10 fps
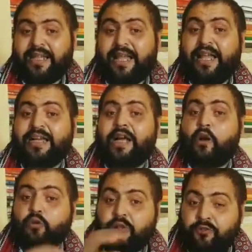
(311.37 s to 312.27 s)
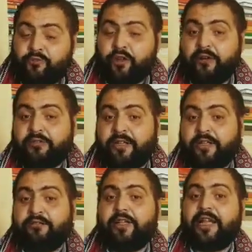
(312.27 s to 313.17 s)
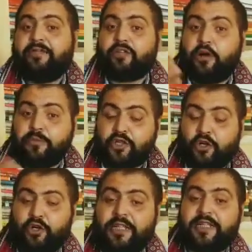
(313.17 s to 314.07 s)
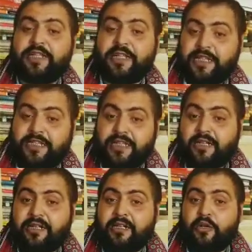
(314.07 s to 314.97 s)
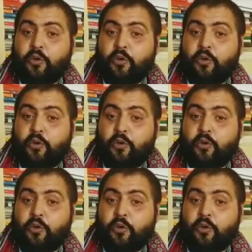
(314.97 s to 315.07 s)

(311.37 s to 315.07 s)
and out of novel we have Thomas Hardy as a writer